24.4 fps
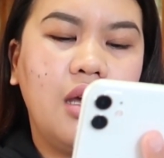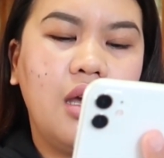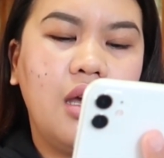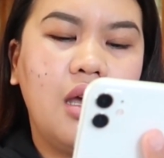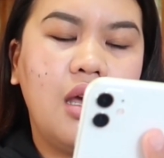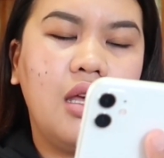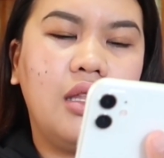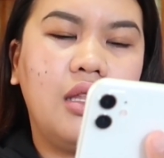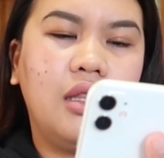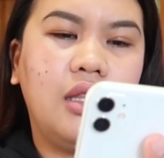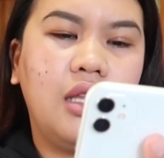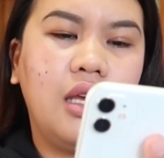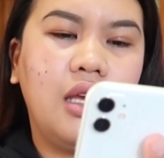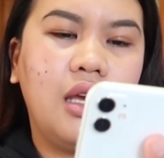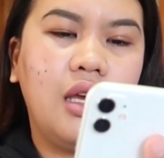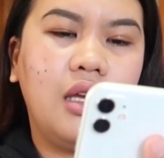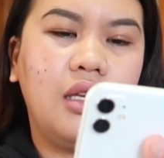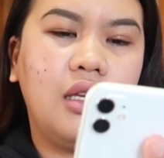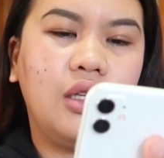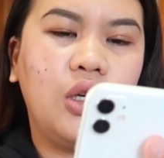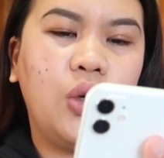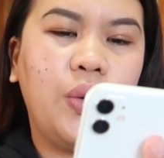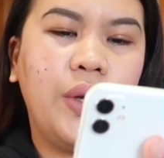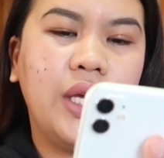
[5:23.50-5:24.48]
And
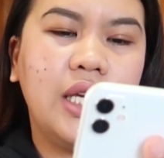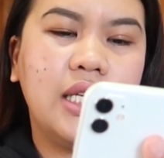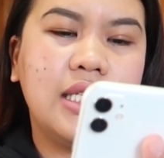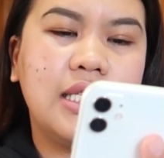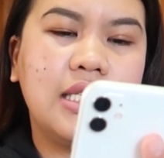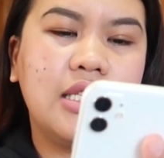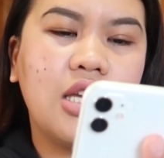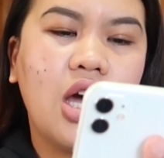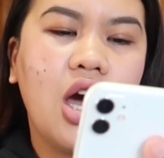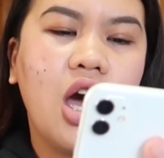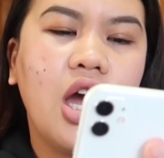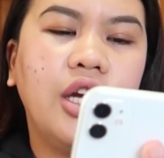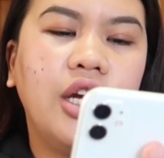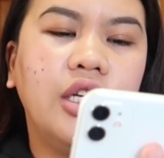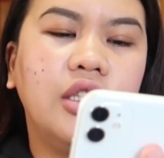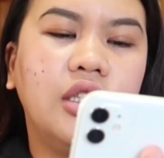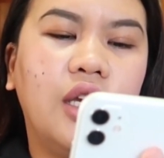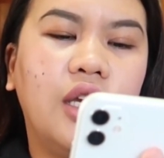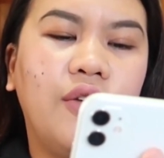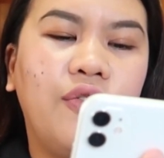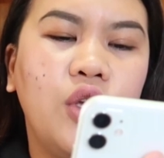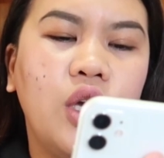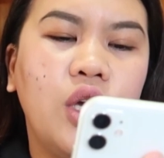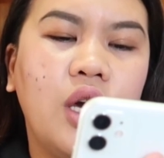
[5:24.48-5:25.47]
then quick start
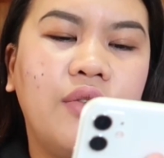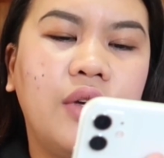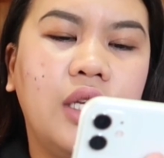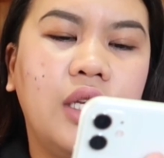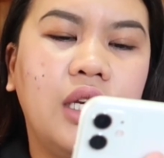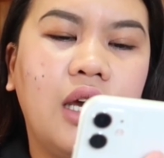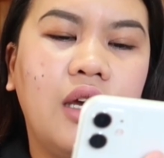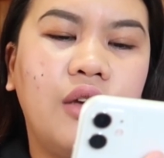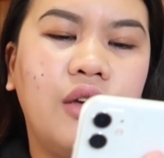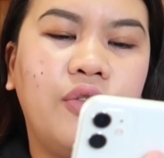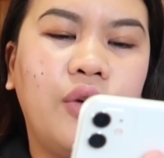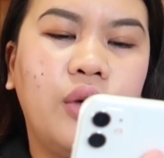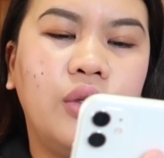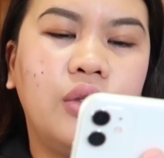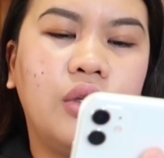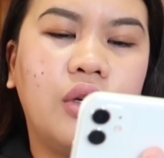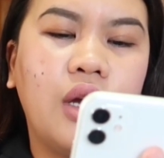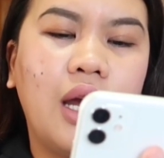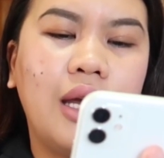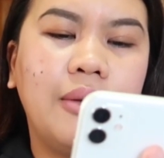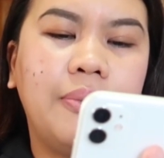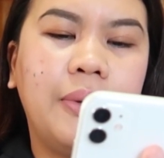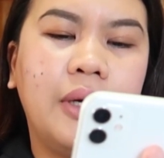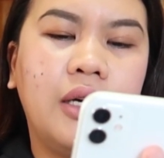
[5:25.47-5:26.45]
if you have an iPhone or
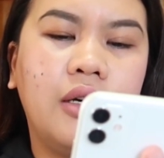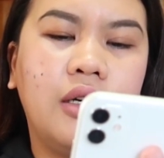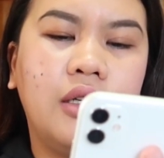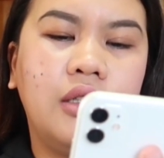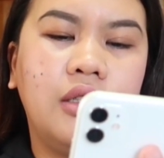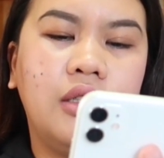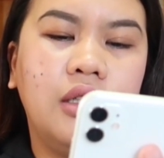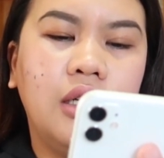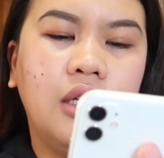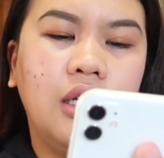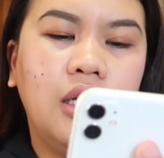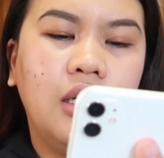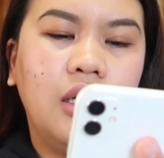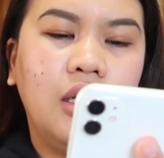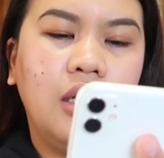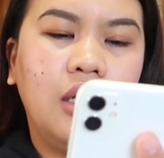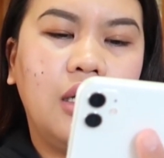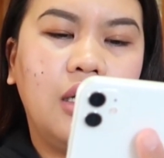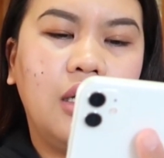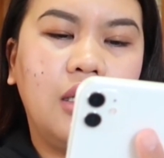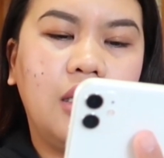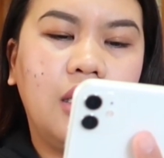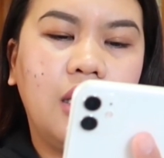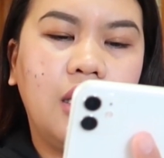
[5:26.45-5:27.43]
iPod.
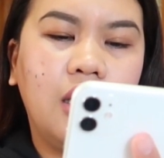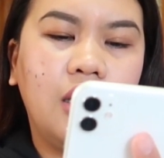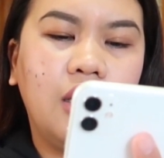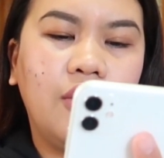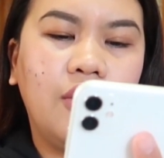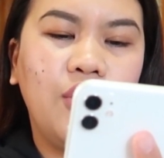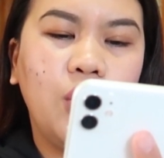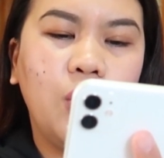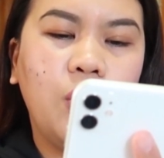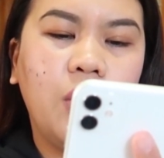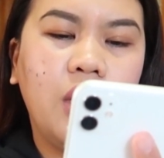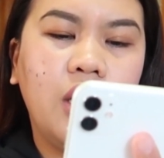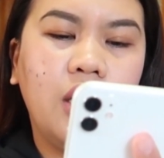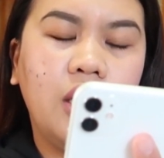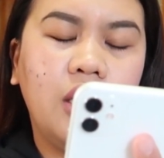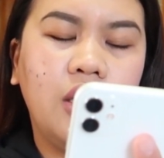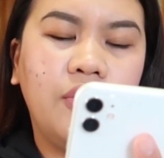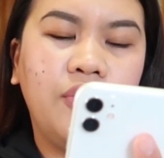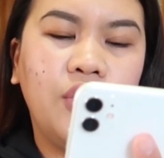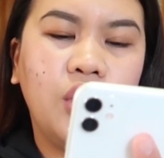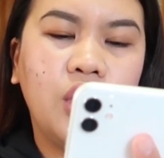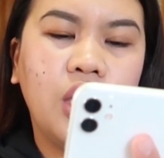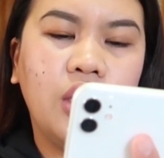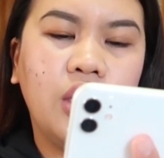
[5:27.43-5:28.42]
And then if
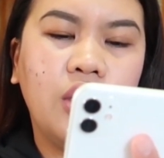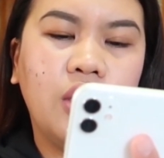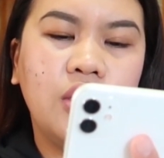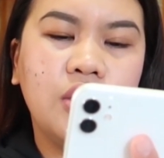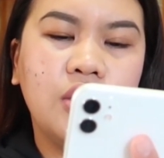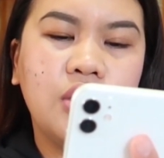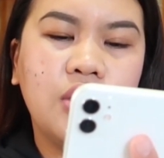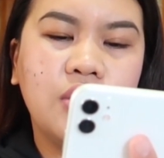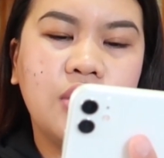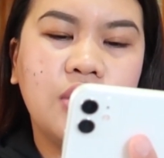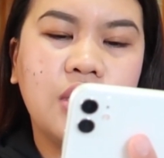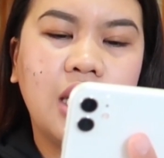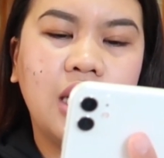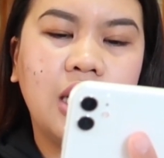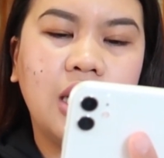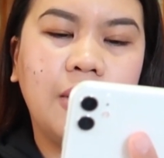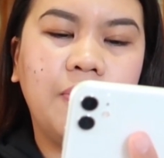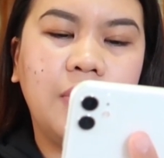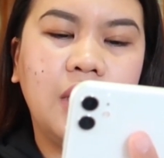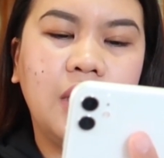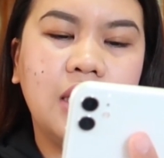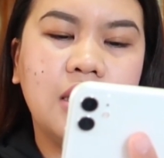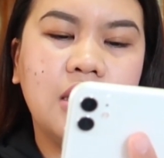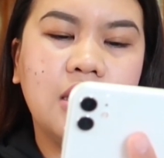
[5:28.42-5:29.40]
you can also set
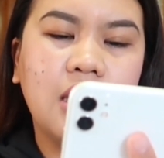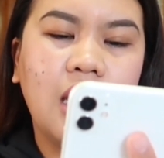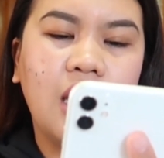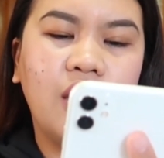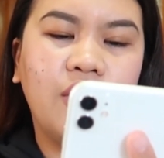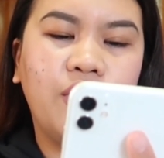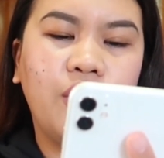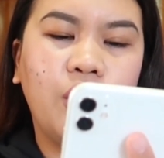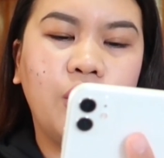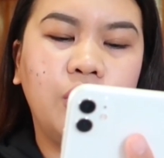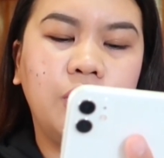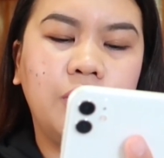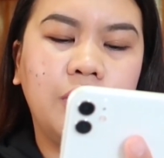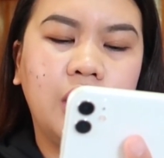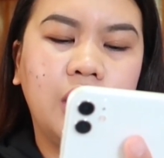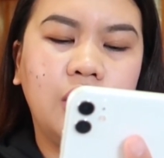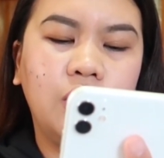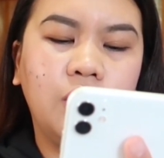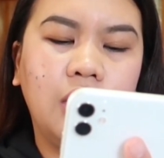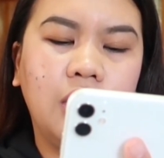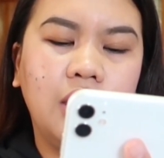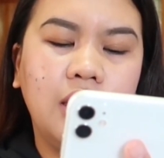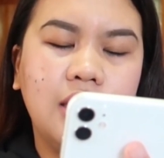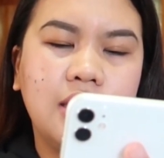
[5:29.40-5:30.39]
up this iPhone
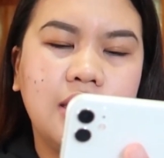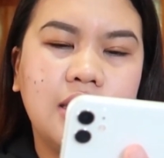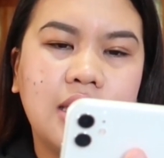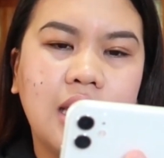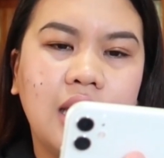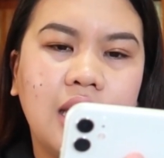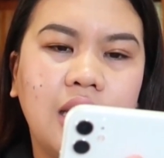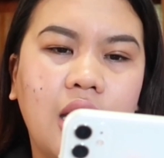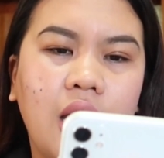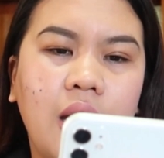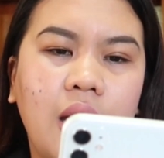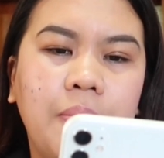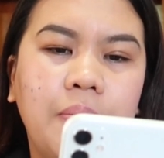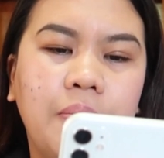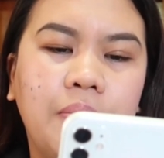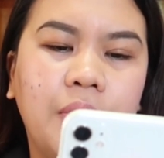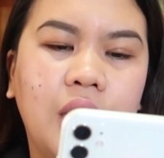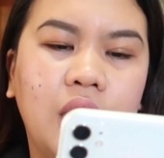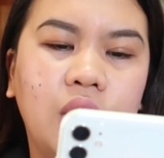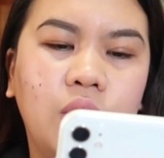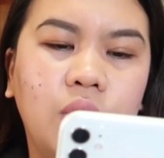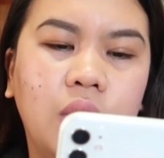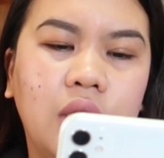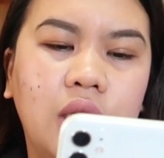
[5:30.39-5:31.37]
manually. Set up
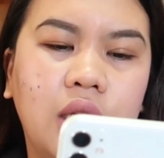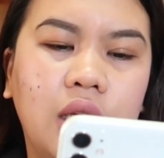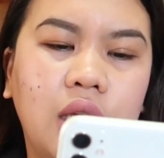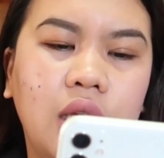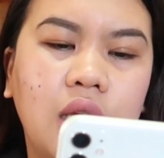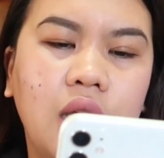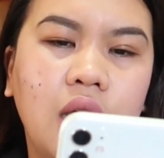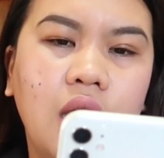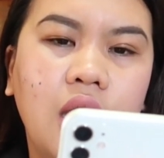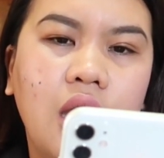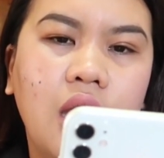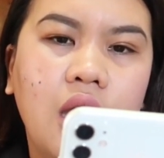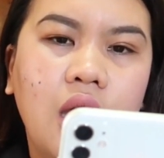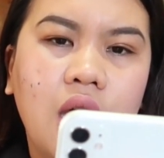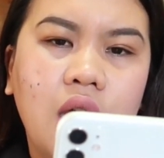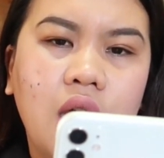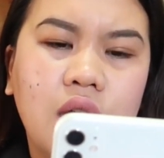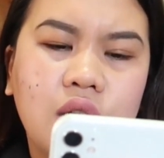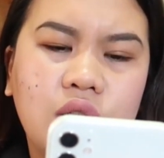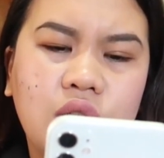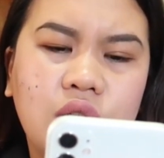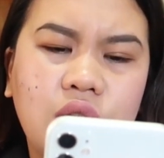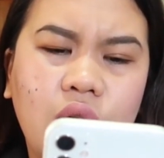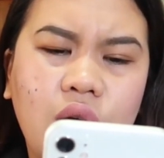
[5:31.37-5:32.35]
manually.
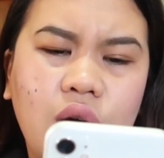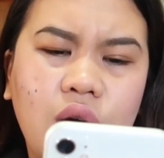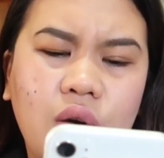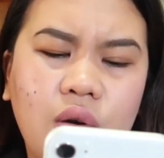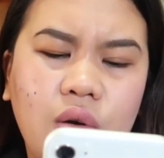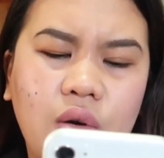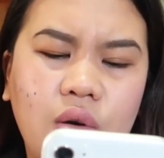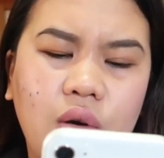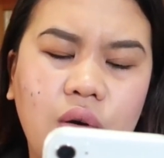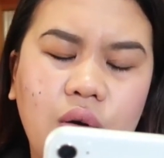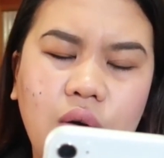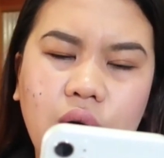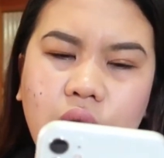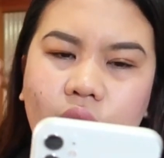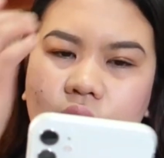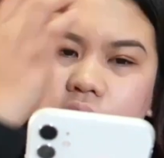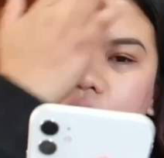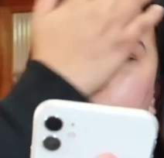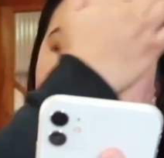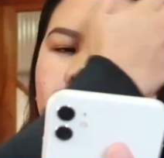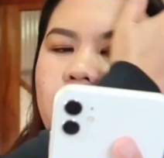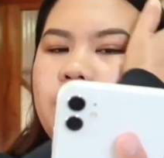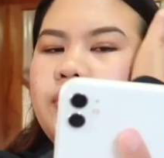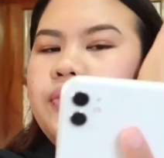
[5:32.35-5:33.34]
So
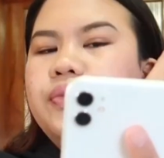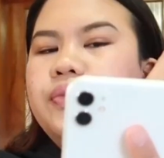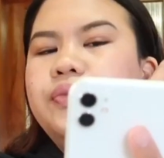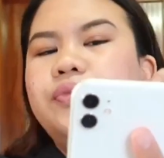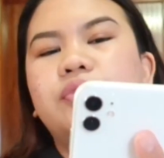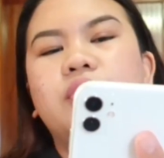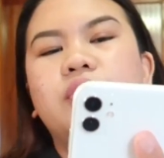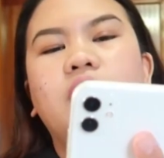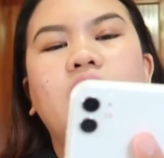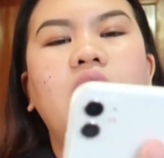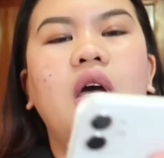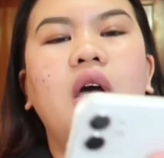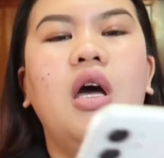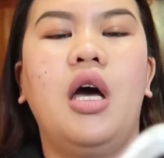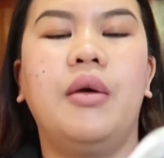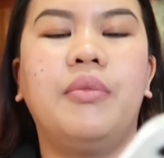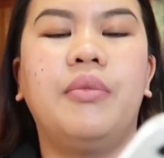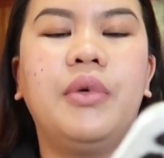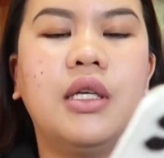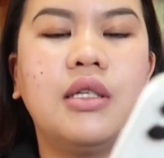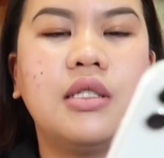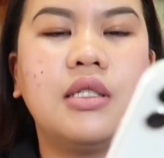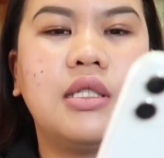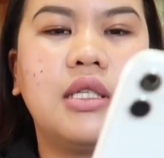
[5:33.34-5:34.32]
I'm
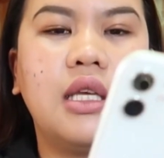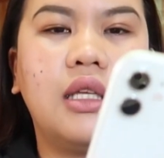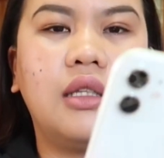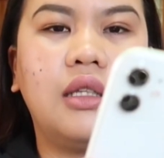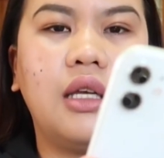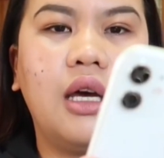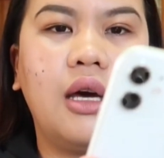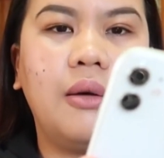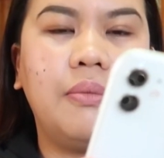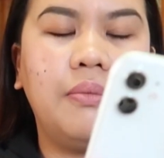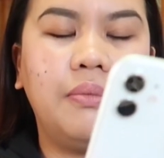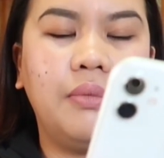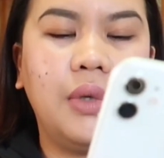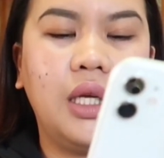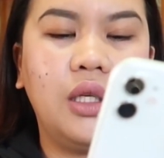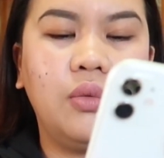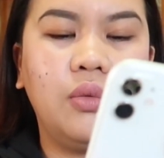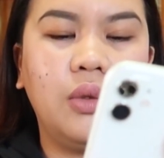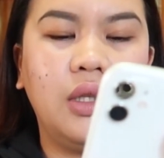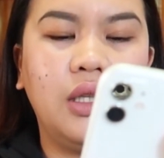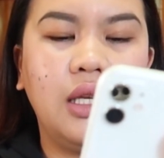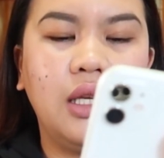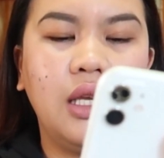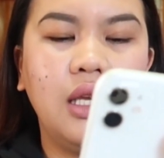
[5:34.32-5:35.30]
gonna set up
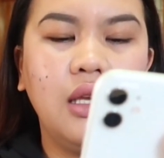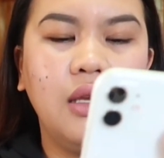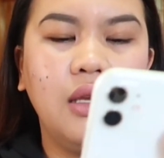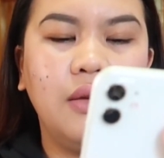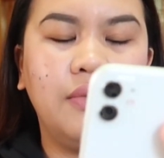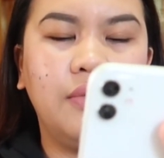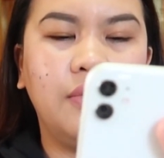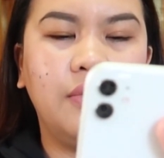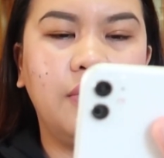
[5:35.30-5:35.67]
manually.